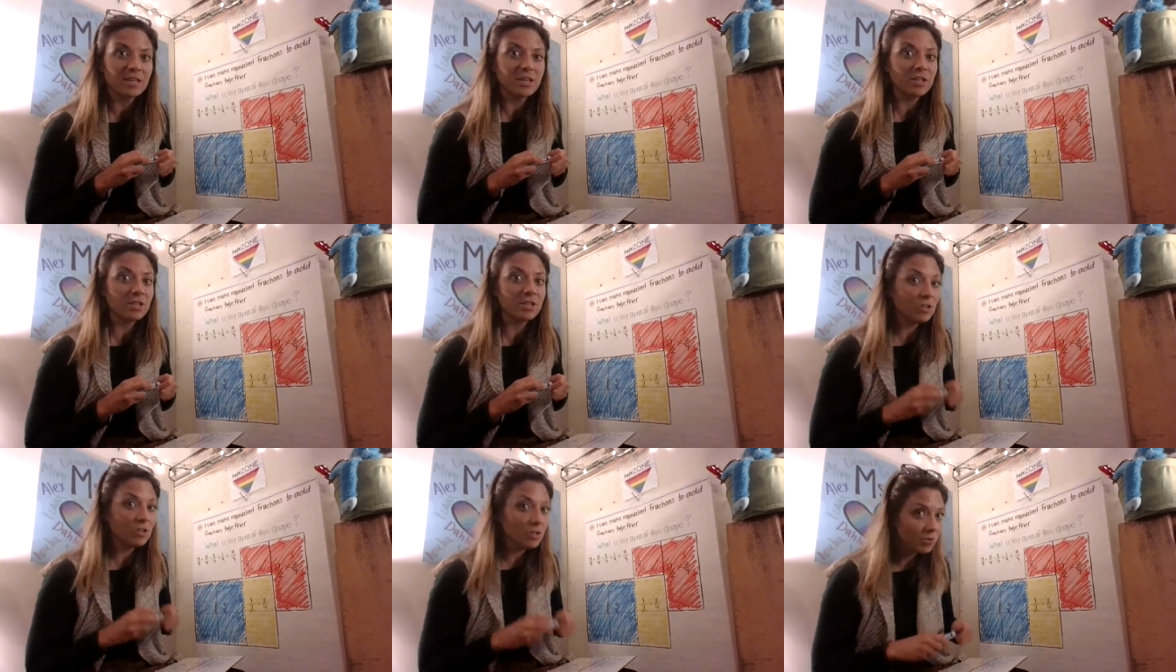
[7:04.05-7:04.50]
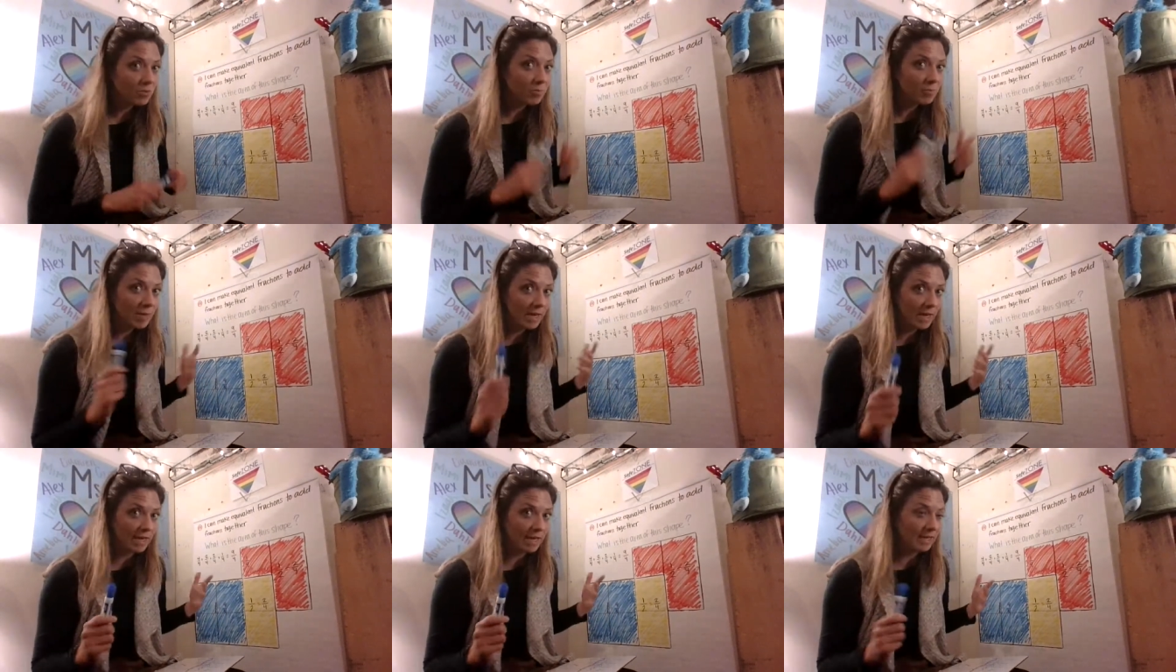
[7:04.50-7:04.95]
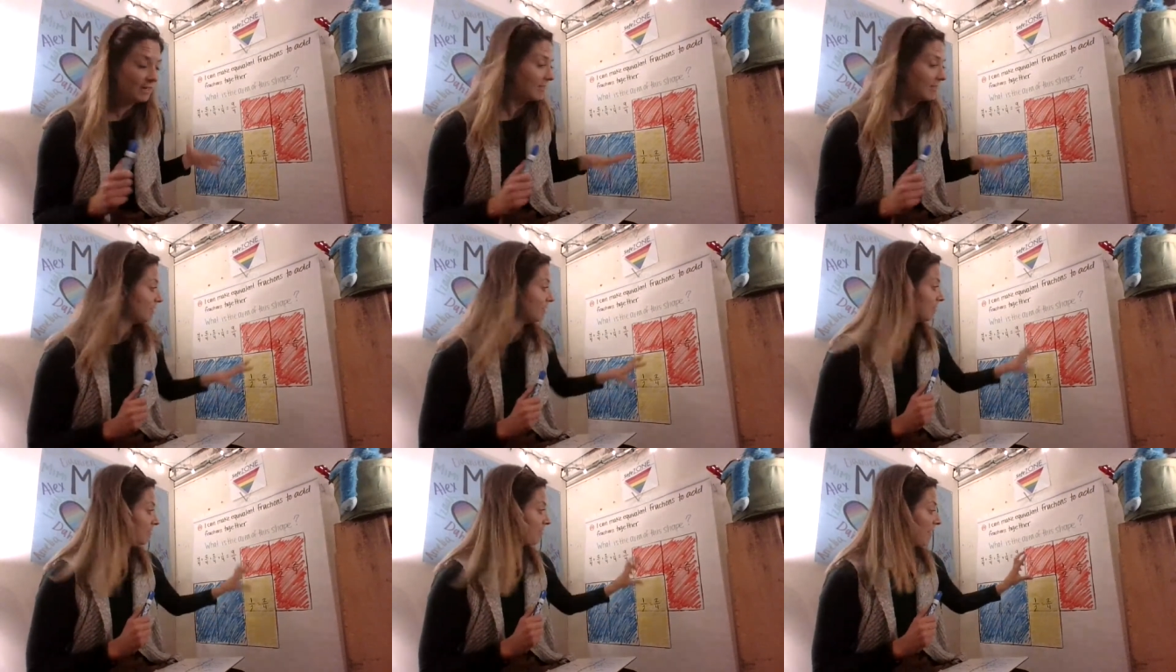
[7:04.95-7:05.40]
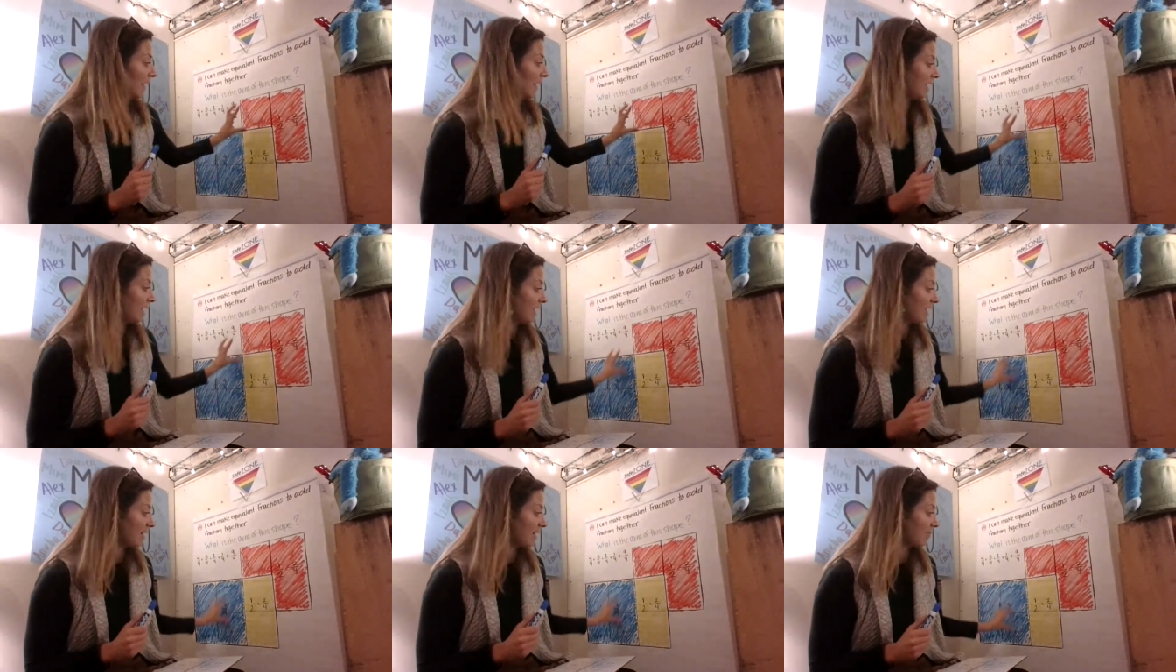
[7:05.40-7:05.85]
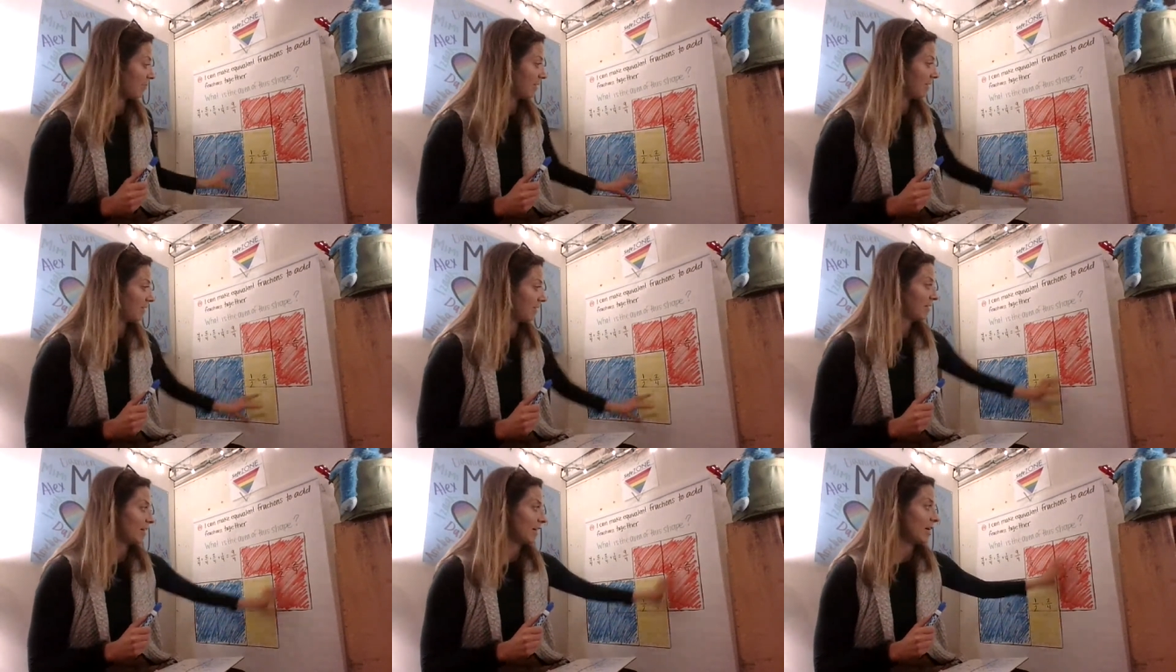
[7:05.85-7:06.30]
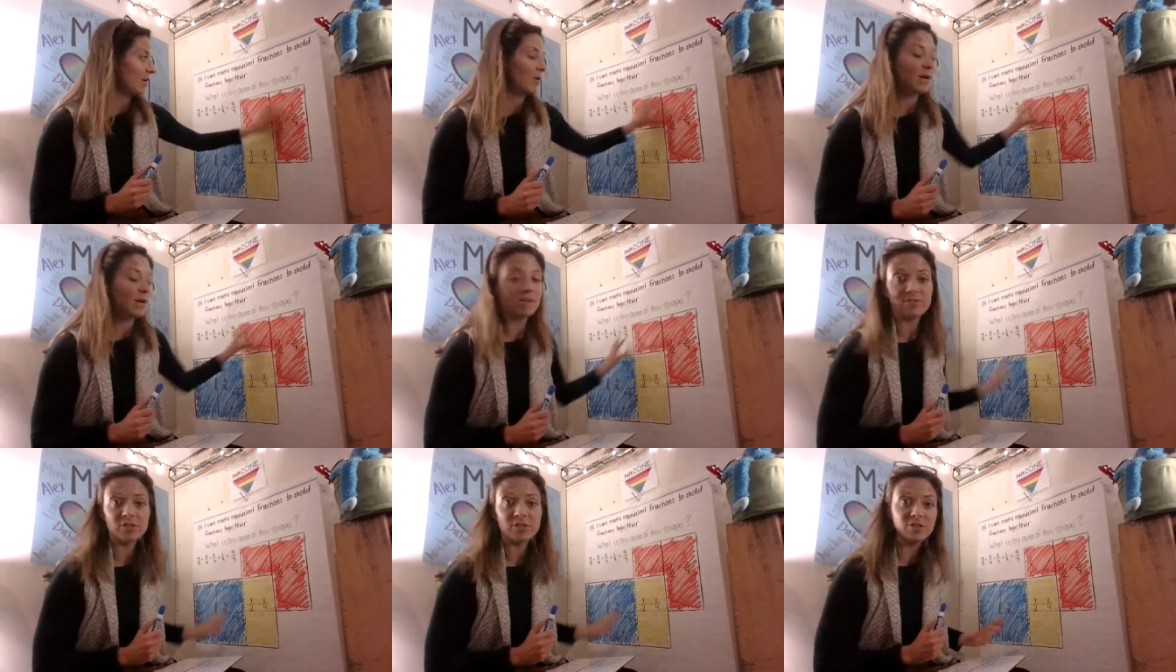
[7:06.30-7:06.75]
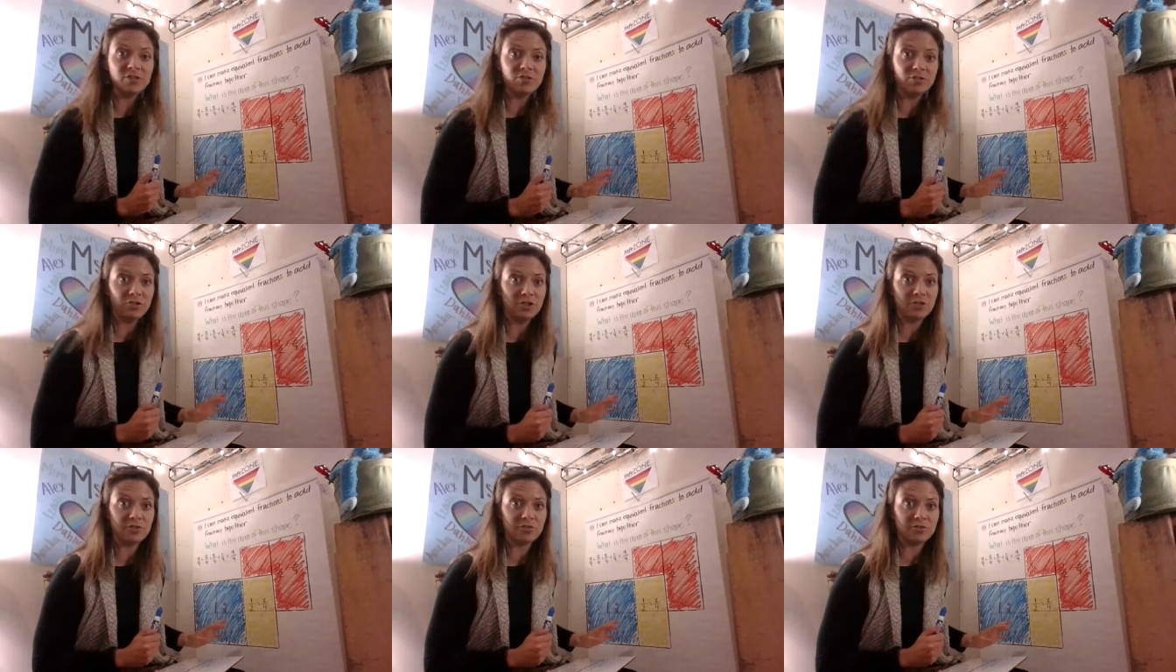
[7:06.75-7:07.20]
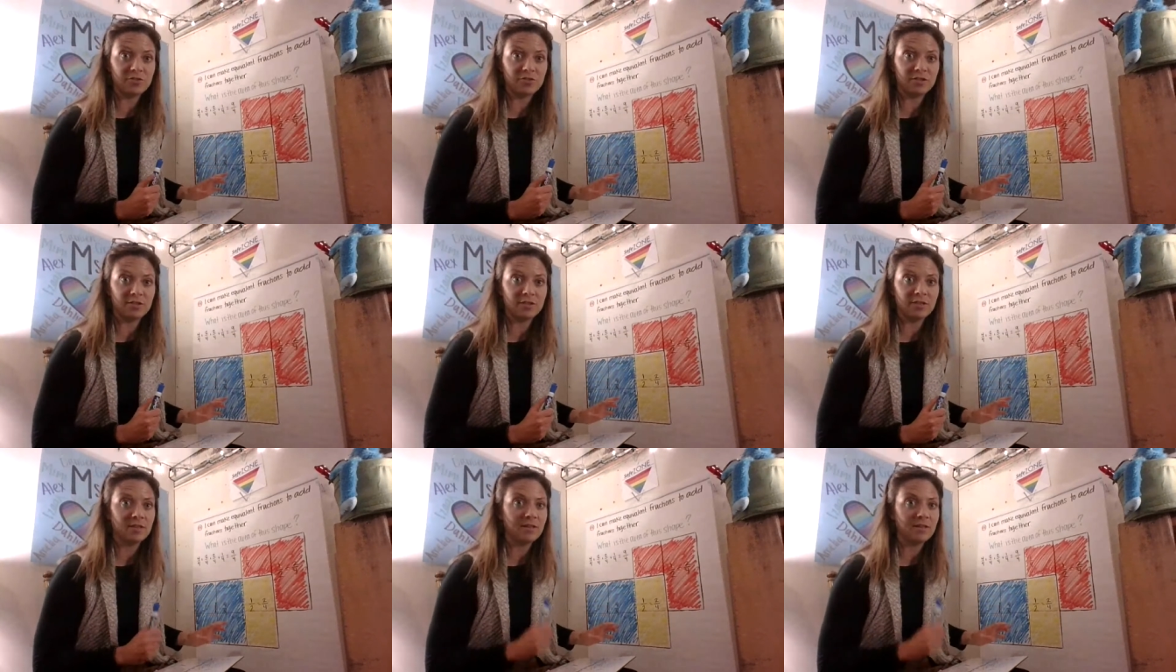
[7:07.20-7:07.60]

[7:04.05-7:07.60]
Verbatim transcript: You may divide up however you choose.